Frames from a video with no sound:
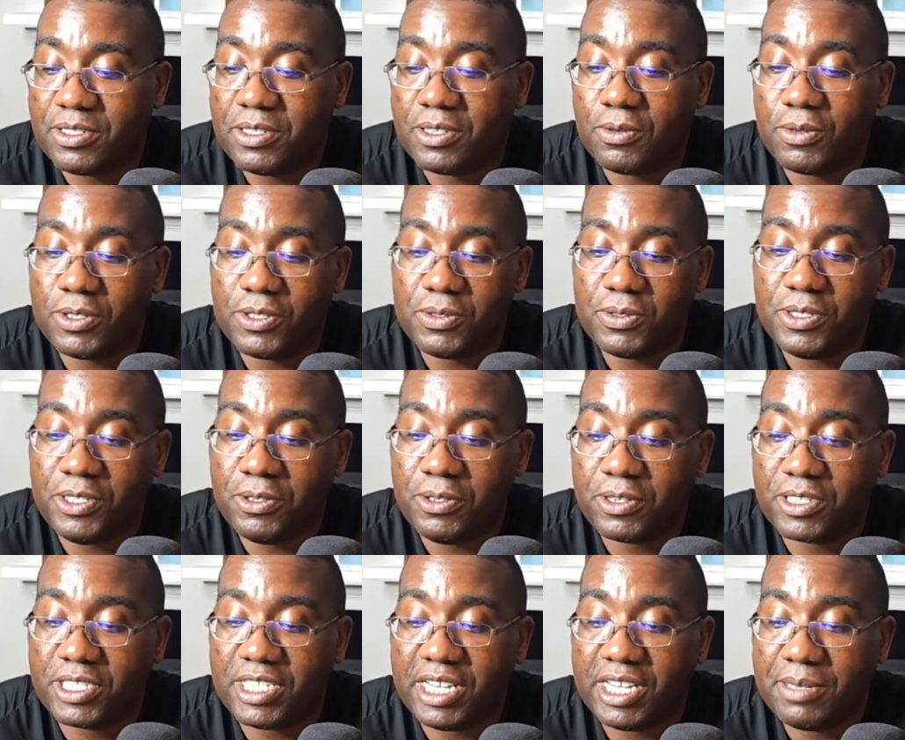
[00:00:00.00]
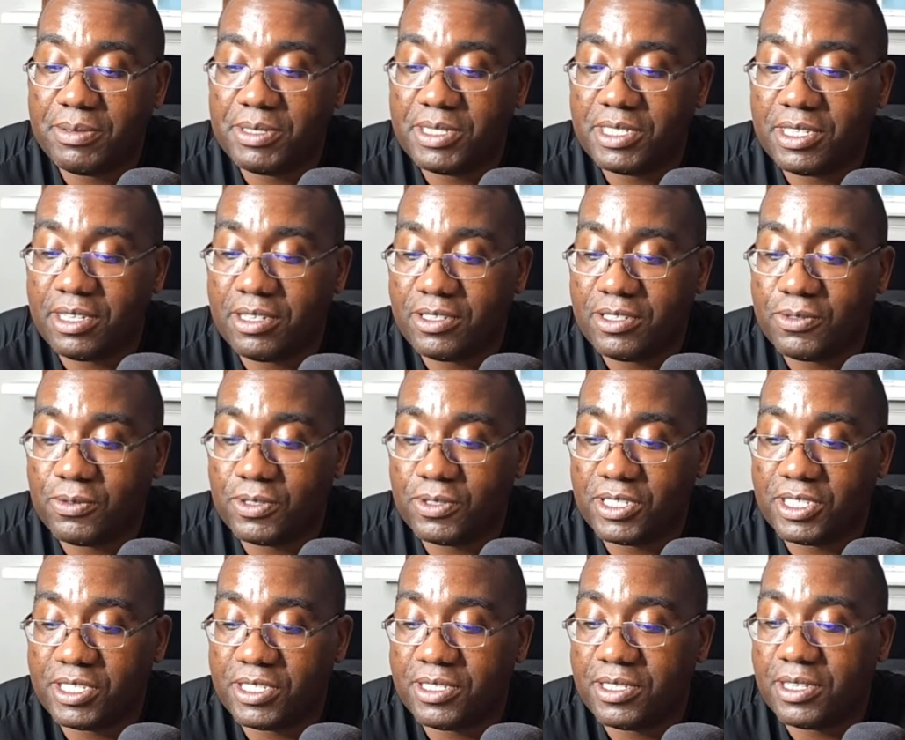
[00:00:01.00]
According to New York Times
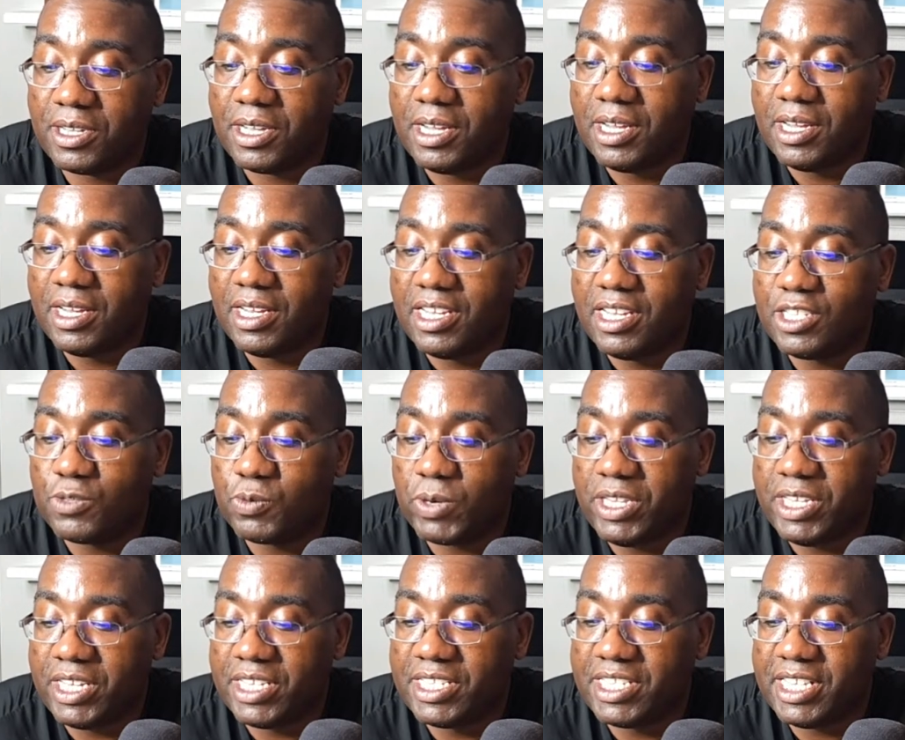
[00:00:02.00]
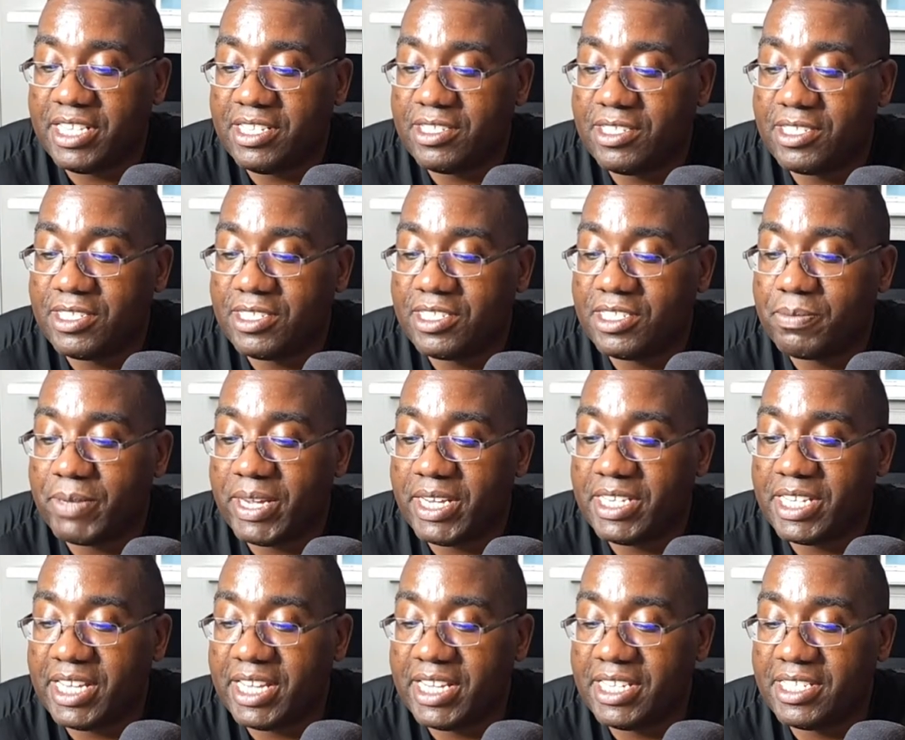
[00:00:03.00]
sources, Israeli intelligence
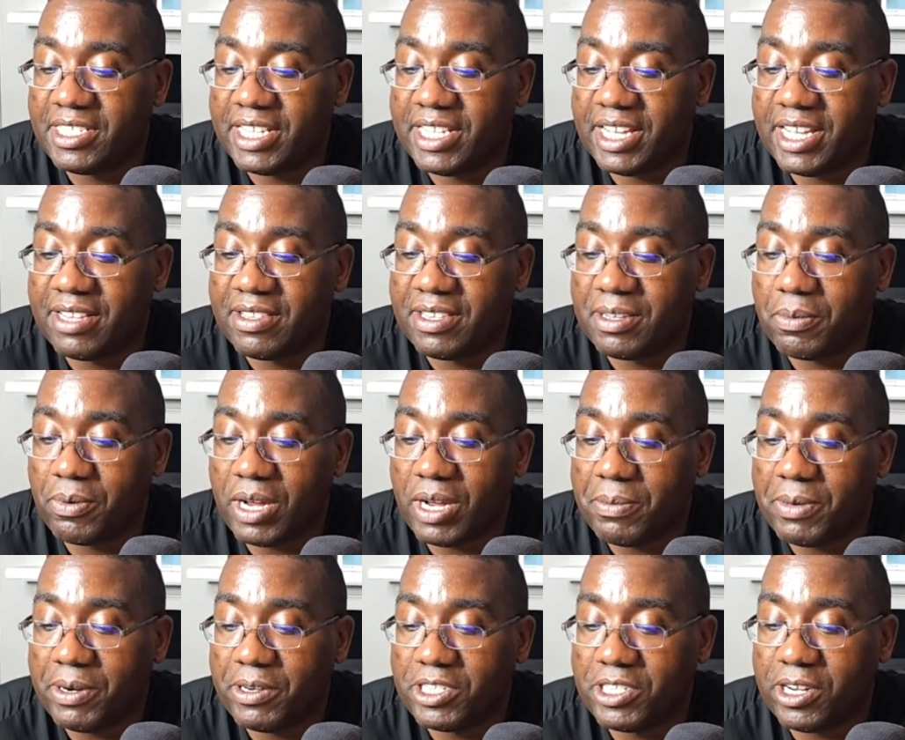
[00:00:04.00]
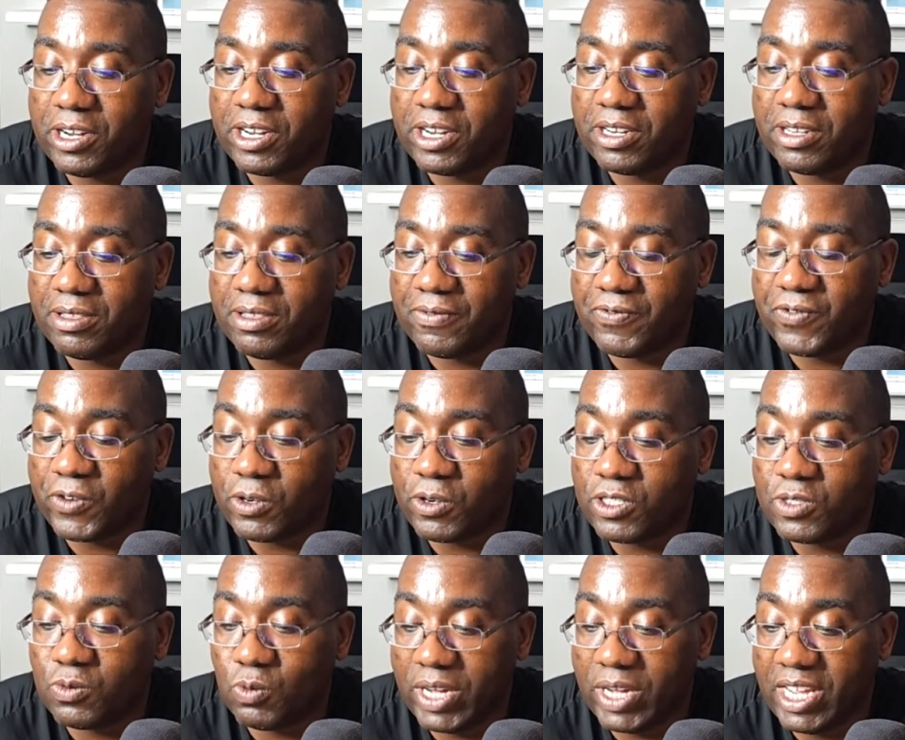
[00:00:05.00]
maintains that the primary target of the
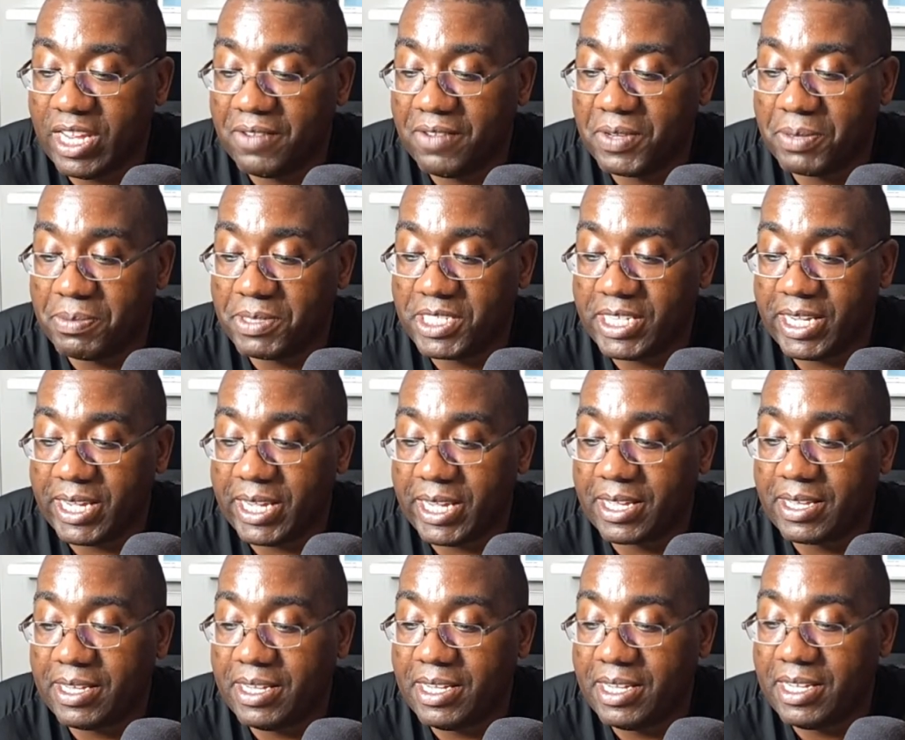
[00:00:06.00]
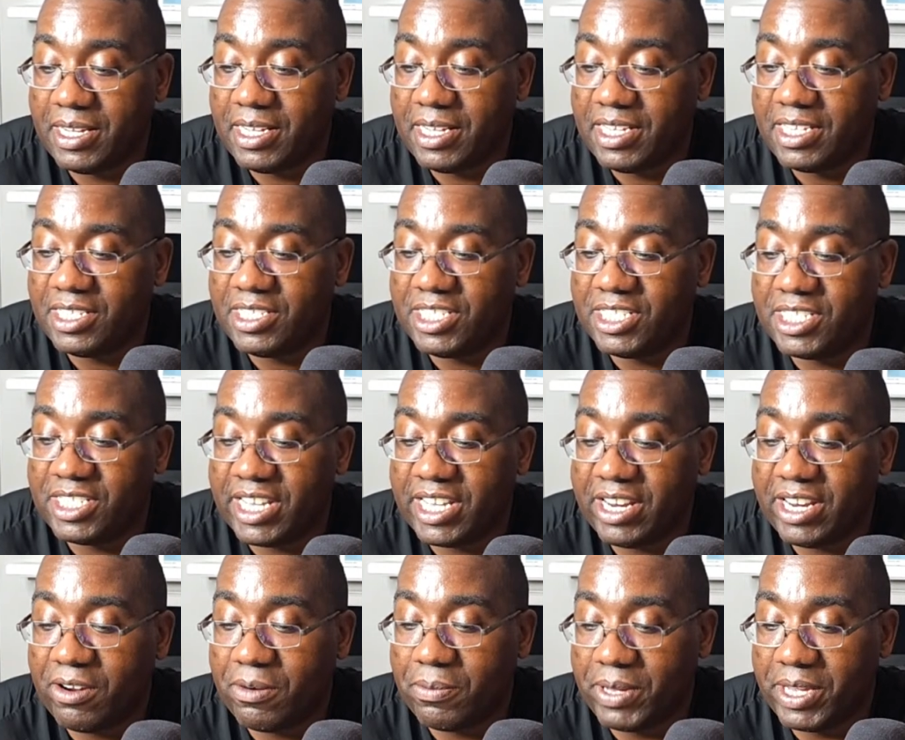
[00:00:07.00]
first wave of attack is just that
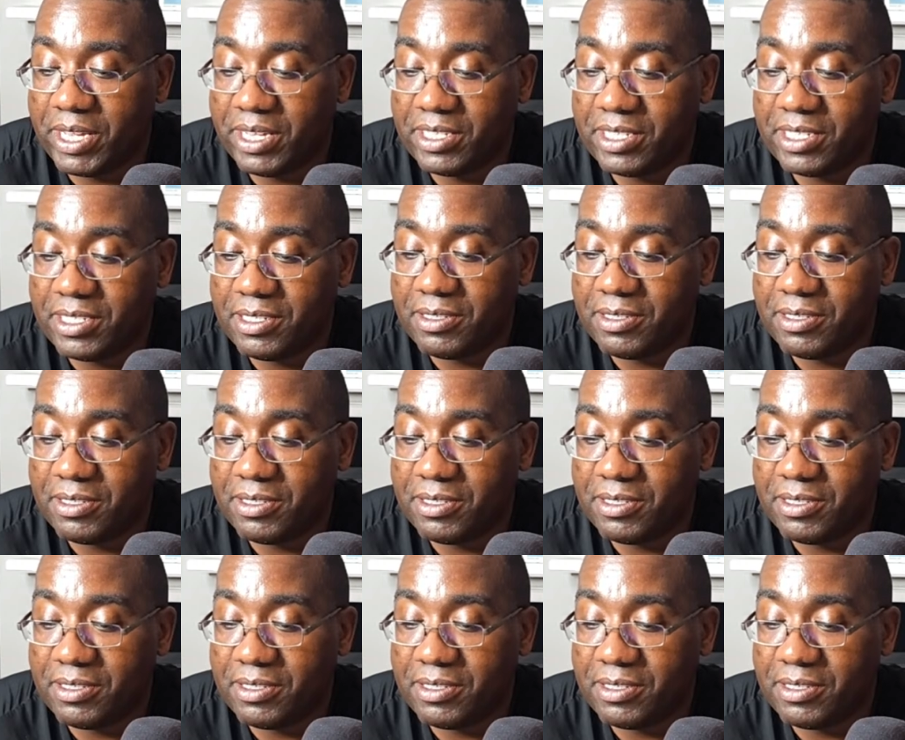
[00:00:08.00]
airbase.